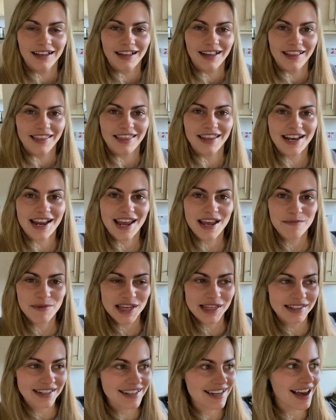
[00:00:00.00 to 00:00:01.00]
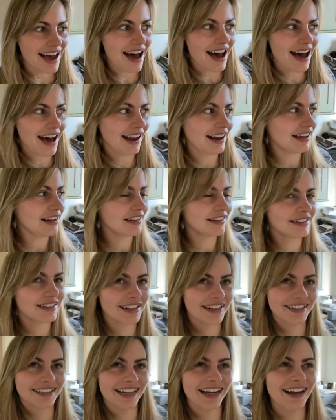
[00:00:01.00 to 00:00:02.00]
The name is Nala. Did
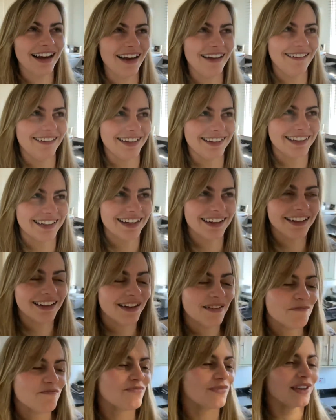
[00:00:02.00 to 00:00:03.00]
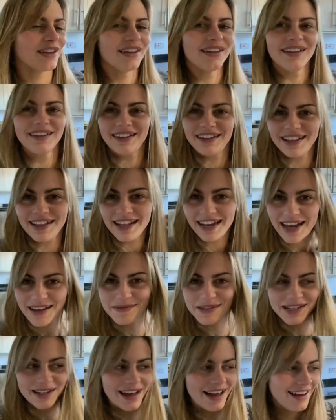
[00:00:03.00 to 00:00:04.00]
I say Lola, did I? The
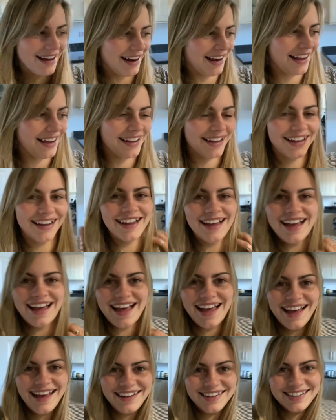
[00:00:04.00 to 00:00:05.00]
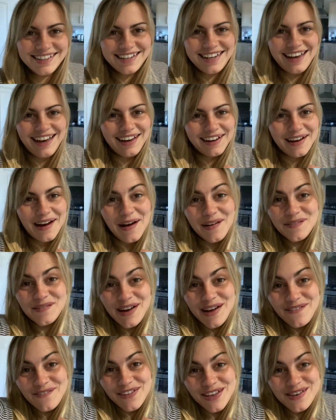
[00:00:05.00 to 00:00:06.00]
name's Nala, and I can't
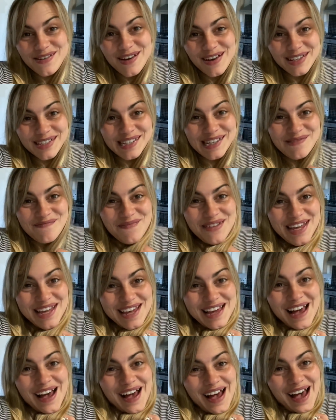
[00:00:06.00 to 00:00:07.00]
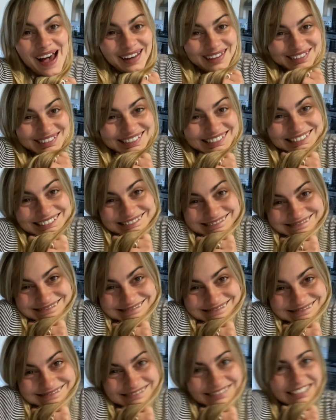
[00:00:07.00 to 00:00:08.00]
wait for you guys to meet
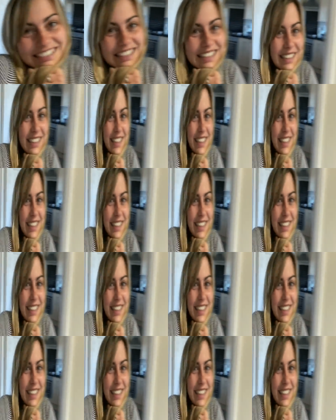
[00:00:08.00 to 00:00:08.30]
her.